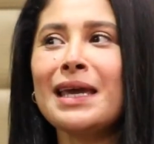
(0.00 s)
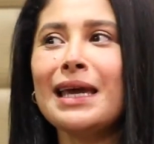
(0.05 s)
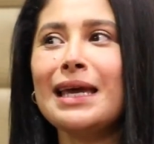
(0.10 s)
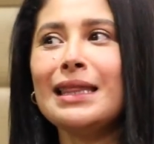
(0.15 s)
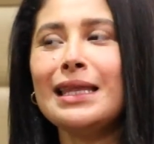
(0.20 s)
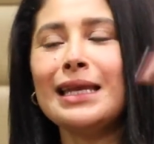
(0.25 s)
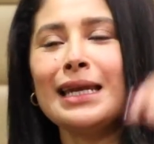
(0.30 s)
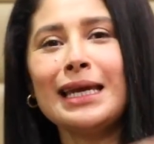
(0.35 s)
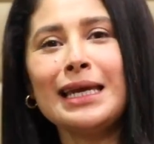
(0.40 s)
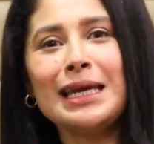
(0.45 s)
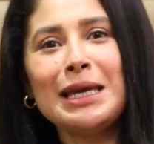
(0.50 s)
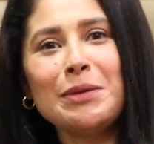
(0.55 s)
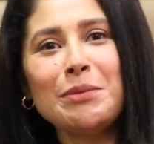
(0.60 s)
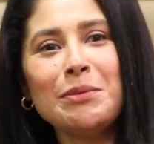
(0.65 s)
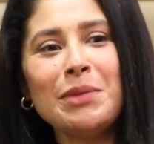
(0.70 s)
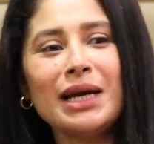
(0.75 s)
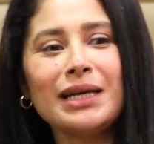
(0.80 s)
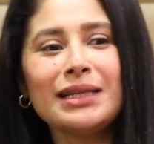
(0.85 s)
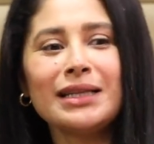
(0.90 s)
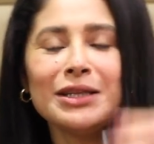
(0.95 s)
and then I came
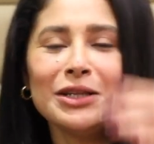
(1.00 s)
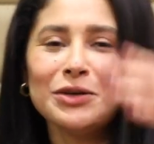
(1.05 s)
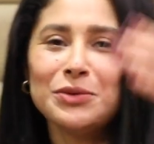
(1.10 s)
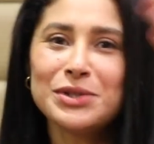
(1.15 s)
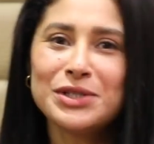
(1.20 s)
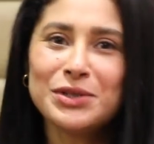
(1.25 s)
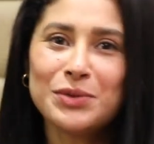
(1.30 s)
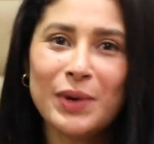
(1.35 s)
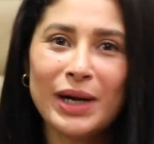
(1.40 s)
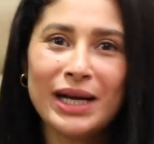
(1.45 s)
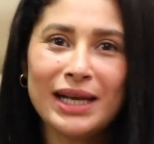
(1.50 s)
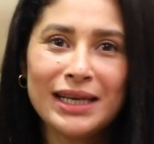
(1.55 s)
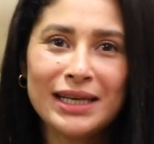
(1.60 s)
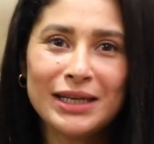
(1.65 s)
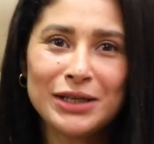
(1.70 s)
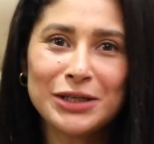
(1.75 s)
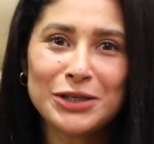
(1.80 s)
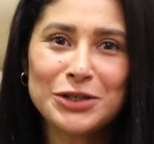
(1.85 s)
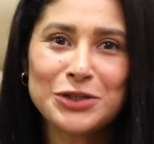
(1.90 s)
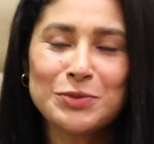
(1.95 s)
back then there was a wedding
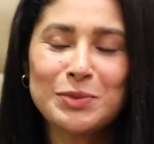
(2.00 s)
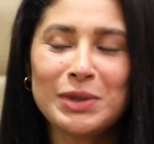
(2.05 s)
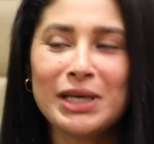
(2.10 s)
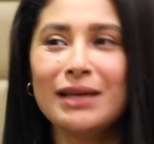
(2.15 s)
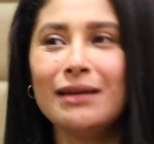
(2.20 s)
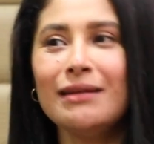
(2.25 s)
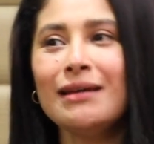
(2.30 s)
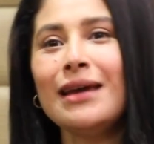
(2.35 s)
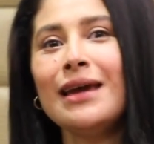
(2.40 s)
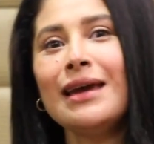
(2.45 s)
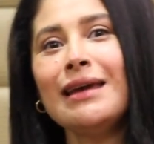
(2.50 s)
in Kashmir